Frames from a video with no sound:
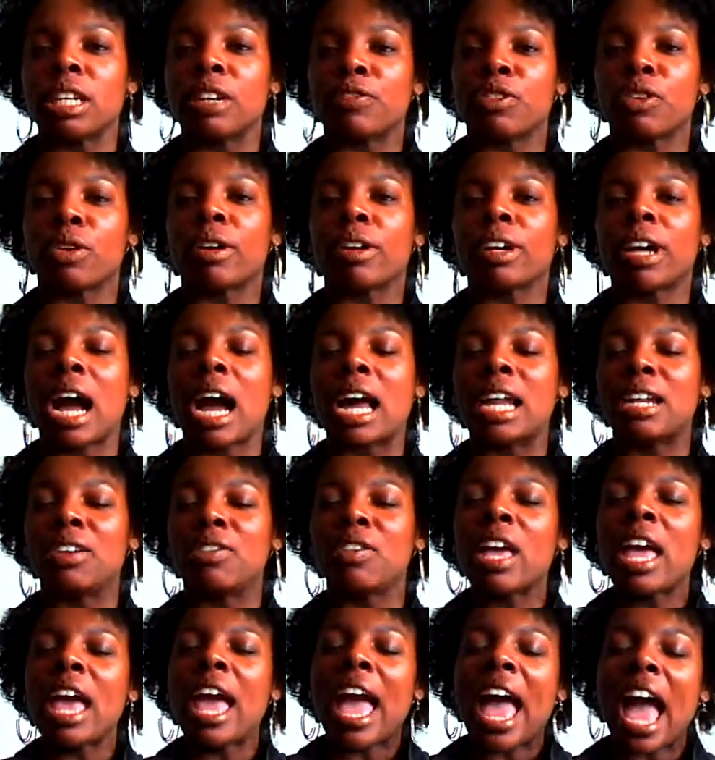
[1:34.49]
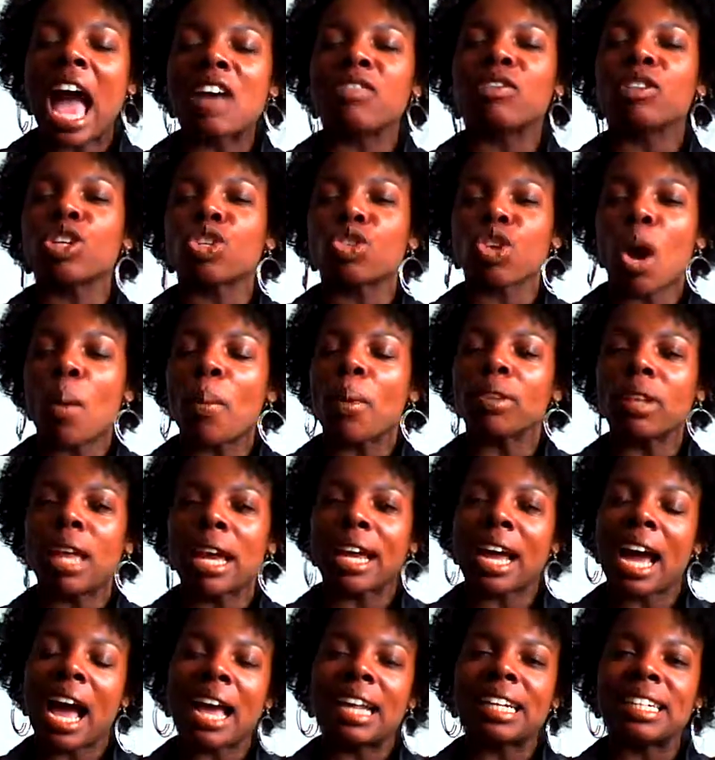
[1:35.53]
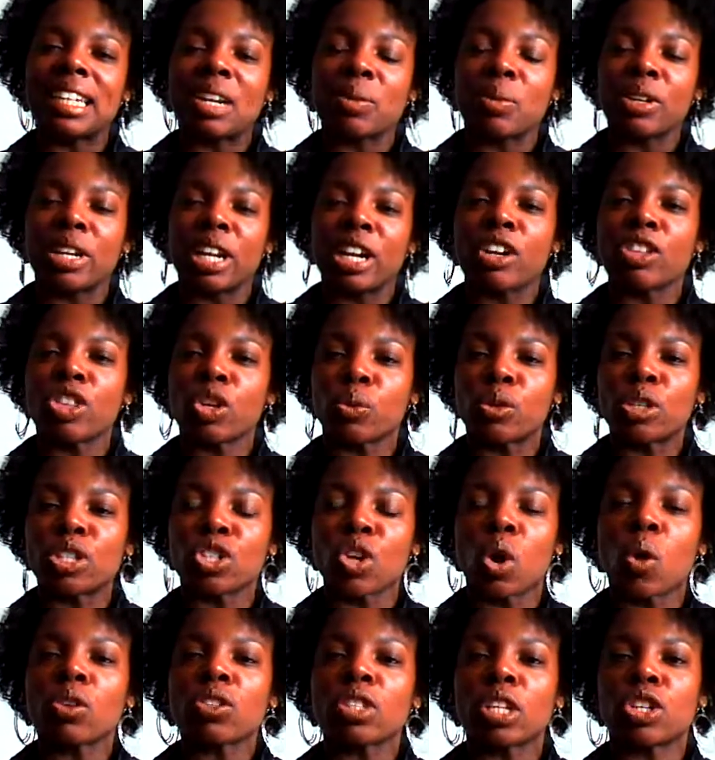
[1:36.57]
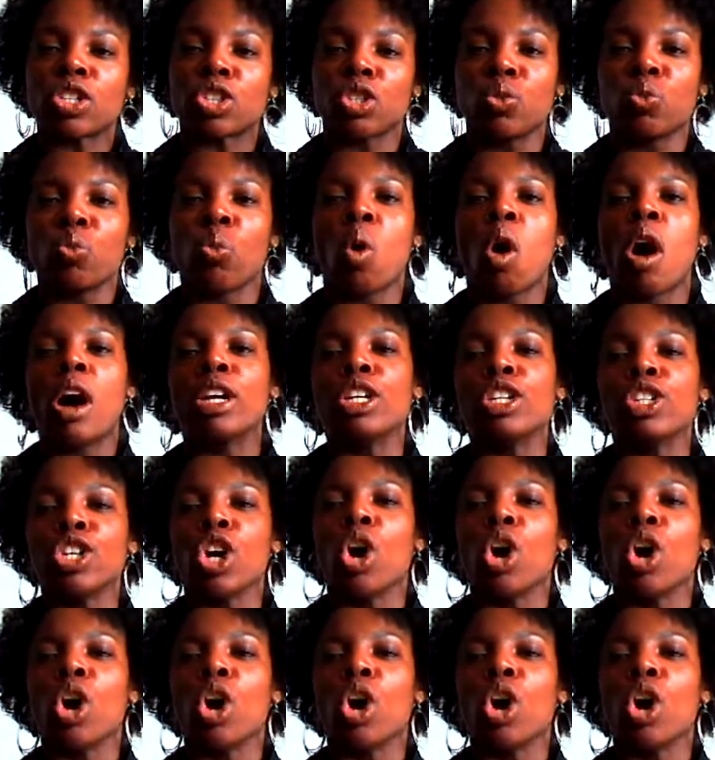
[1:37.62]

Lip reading: if you're kind of having trouble like I did with getting the results that you want,